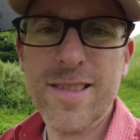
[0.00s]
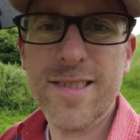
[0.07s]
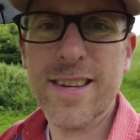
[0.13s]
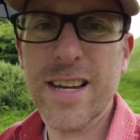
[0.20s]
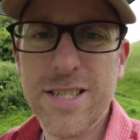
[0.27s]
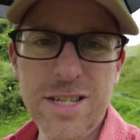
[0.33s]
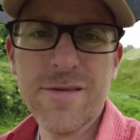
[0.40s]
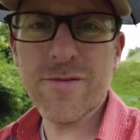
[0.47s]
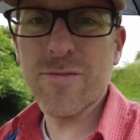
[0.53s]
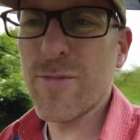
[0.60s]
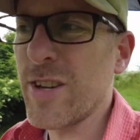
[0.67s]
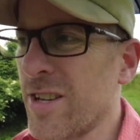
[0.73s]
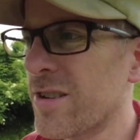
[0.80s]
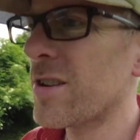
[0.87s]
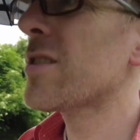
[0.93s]
sketchy for
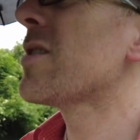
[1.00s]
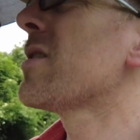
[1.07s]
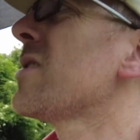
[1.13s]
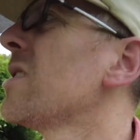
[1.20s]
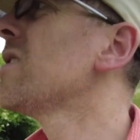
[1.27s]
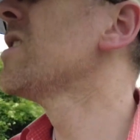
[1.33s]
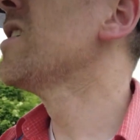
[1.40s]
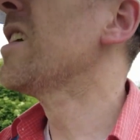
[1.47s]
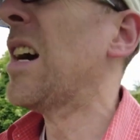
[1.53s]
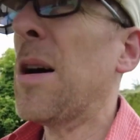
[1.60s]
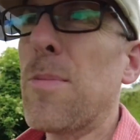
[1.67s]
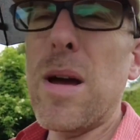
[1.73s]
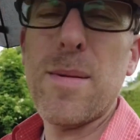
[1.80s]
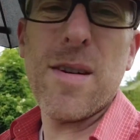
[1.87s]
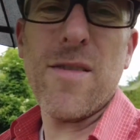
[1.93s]
me.
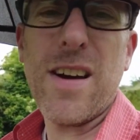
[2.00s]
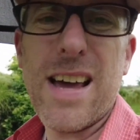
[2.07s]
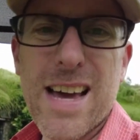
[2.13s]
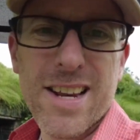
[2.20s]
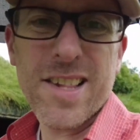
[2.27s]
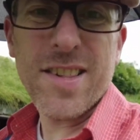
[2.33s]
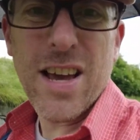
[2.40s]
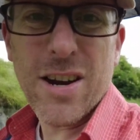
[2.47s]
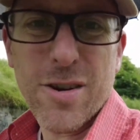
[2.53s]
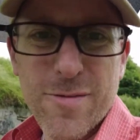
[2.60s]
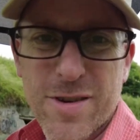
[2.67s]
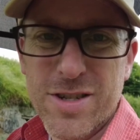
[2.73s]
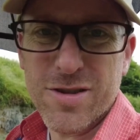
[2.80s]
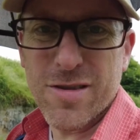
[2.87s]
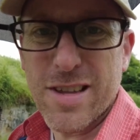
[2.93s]
Maybe if I had a
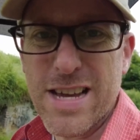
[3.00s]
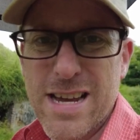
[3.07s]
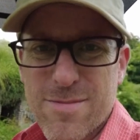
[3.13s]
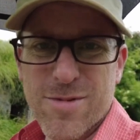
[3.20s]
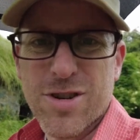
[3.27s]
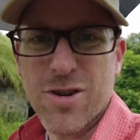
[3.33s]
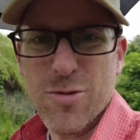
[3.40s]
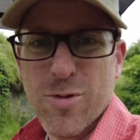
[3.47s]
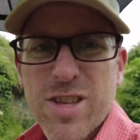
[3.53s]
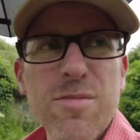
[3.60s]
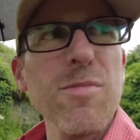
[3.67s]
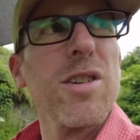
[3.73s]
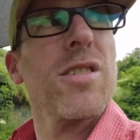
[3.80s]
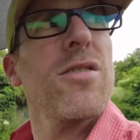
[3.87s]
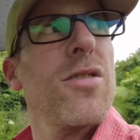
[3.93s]
sacrificial lamb to go with
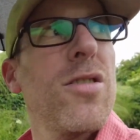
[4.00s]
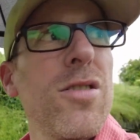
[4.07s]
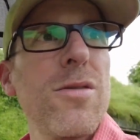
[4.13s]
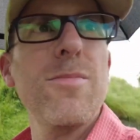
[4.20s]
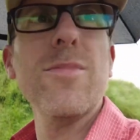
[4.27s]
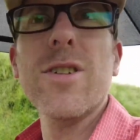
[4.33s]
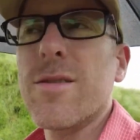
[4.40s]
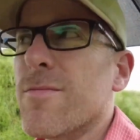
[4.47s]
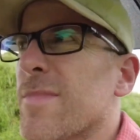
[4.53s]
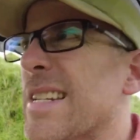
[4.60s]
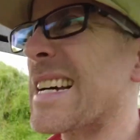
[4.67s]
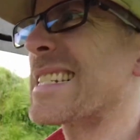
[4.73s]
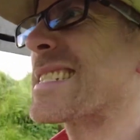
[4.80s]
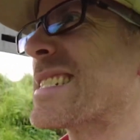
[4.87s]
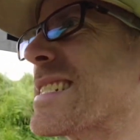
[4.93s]
me, but
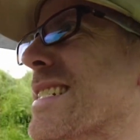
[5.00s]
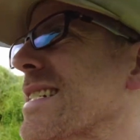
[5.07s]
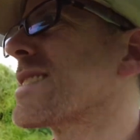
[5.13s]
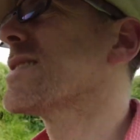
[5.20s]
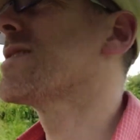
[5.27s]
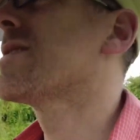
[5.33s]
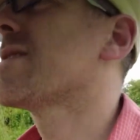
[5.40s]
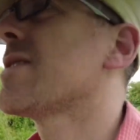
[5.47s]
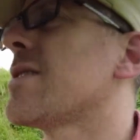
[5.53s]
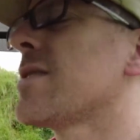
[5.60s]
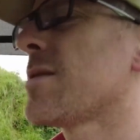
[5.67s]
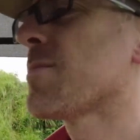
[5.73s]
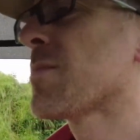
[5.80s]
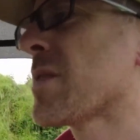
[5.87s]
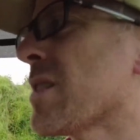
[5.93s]
not today.
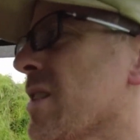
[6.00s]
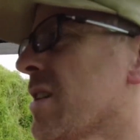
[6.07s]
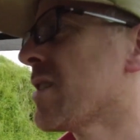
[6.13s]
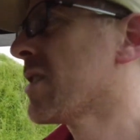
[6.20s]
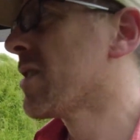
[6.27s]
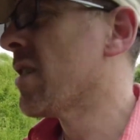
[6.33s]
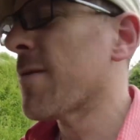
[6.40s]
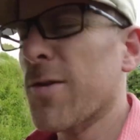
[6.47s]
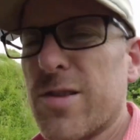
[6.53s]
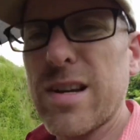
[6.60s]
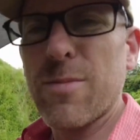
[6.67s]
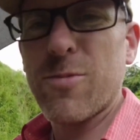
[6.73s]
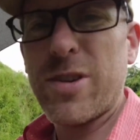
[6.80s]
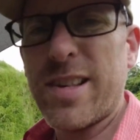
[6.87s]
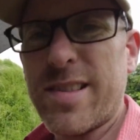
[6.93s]
For
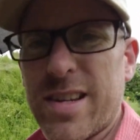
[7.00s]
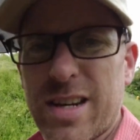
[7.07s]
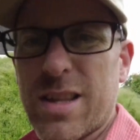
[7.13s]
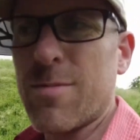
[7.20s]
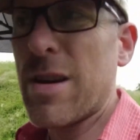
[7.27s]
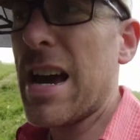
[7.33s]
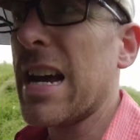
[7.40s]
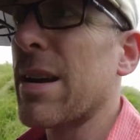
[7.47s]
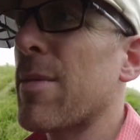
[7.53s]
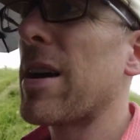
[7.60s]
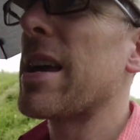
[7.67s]
some reason in the back of my